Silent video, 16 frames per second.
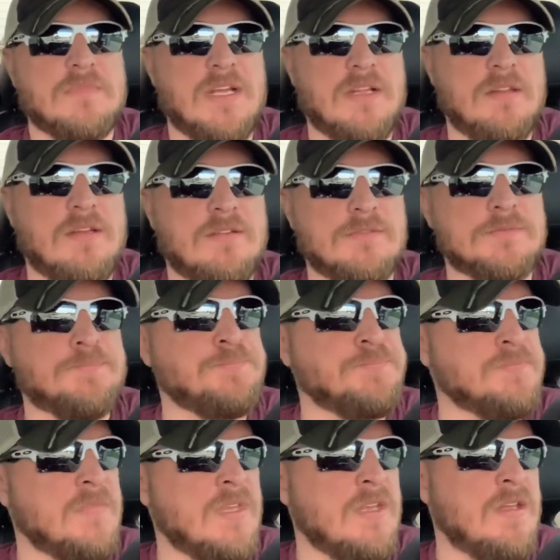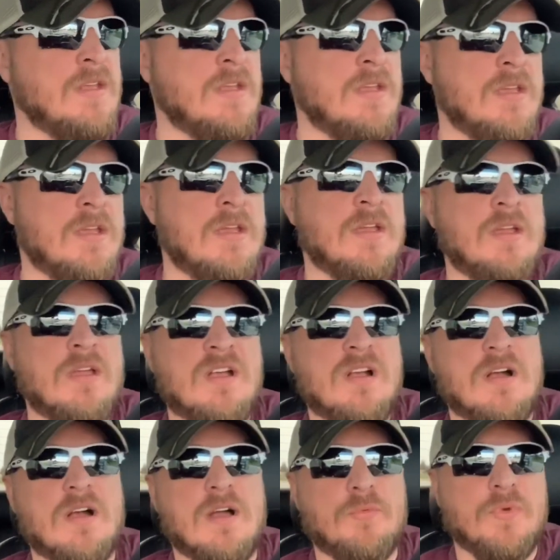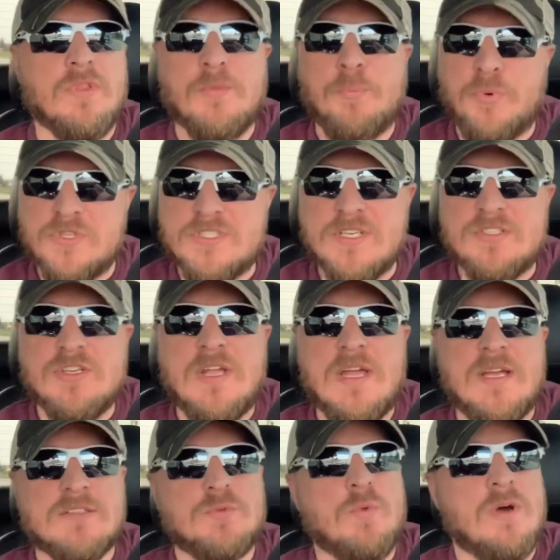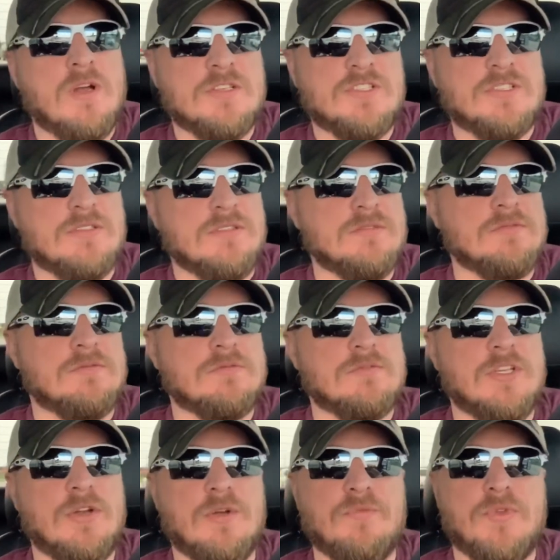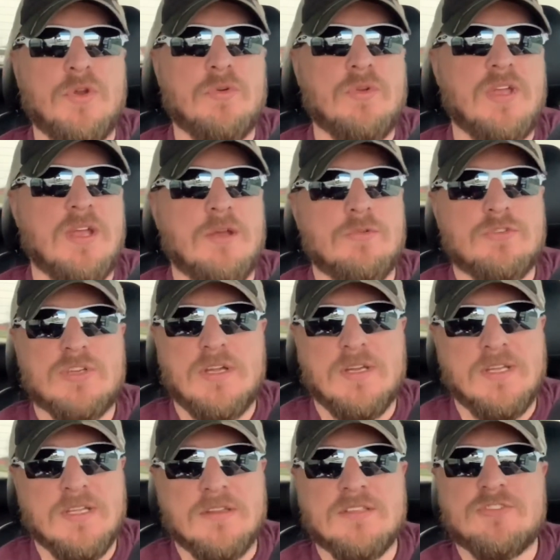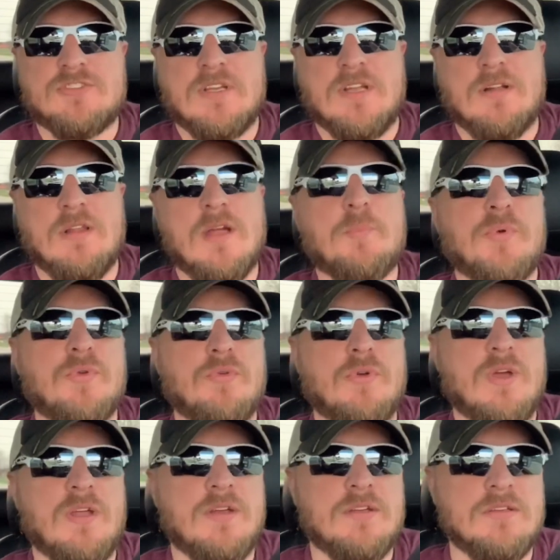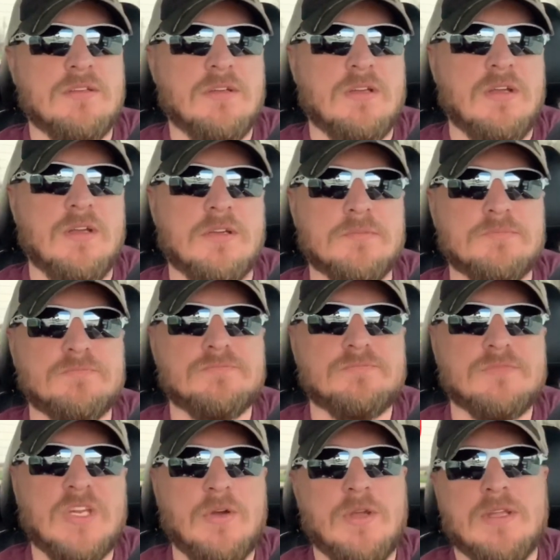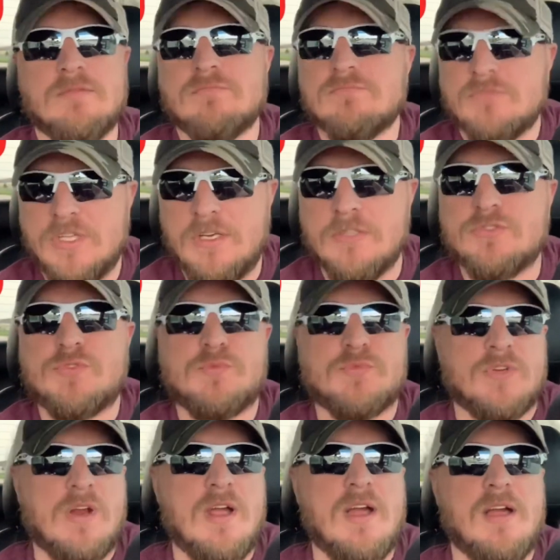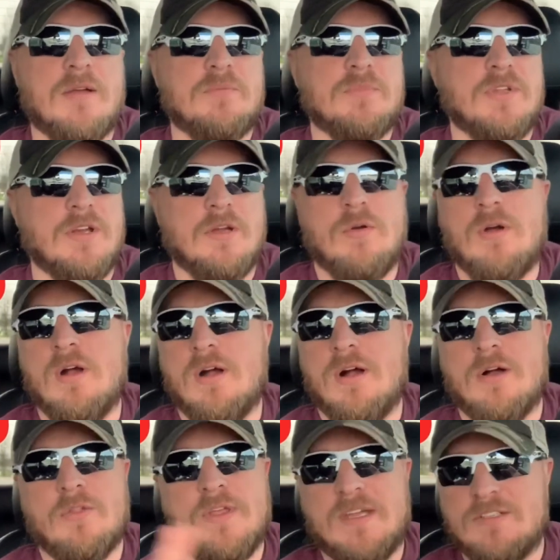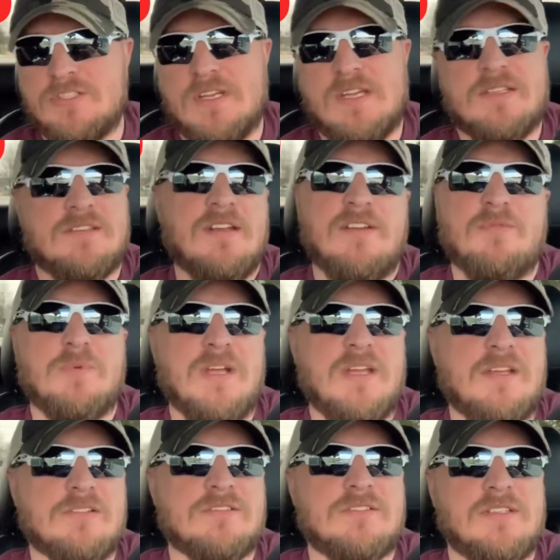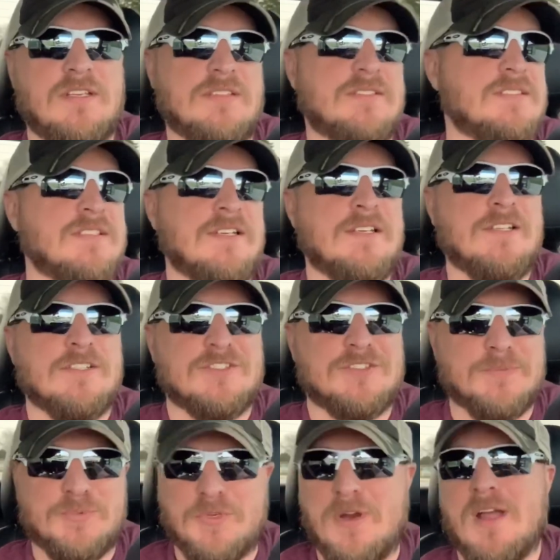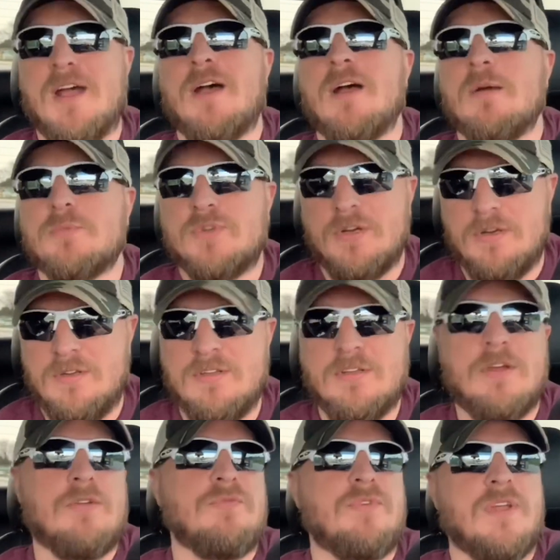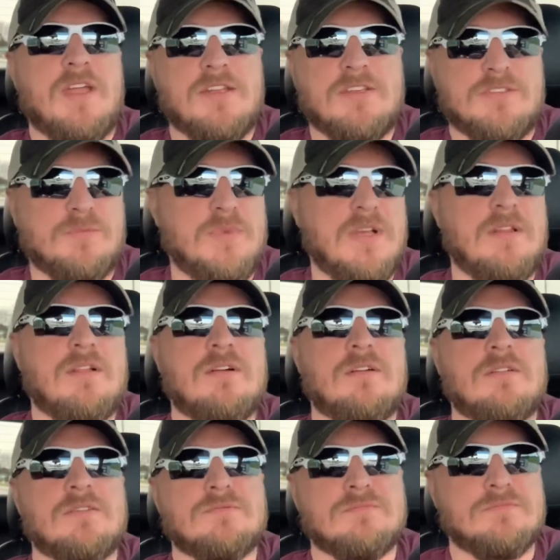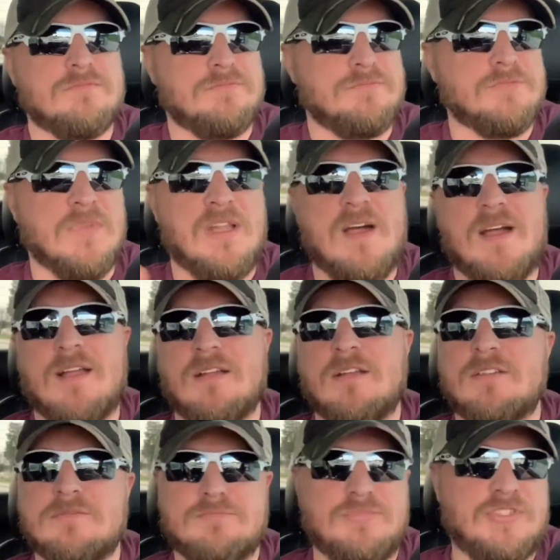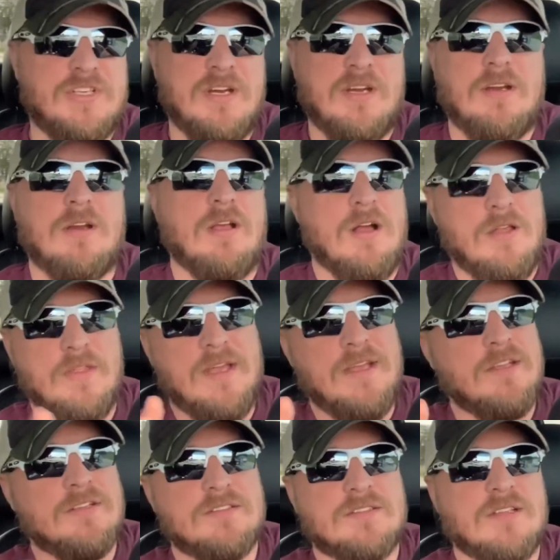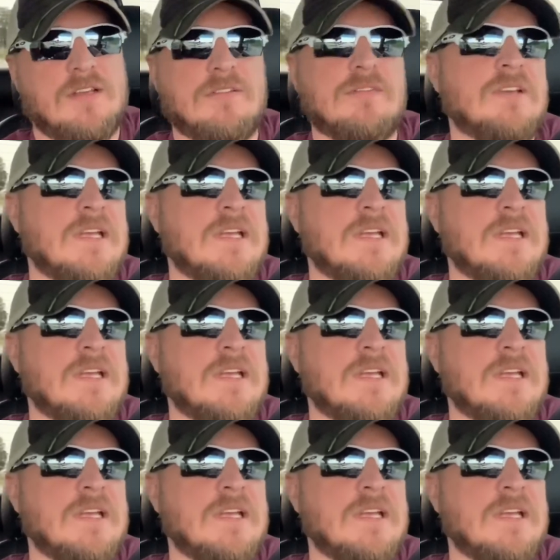I love them. Really appreciate you guys watching. If you don't care, we're trying to get this channel up and running. Go ahead and, subscribe, all that jazz that everybody else says. Subscribe, turn the notification bell on, like, share, all that good stuff.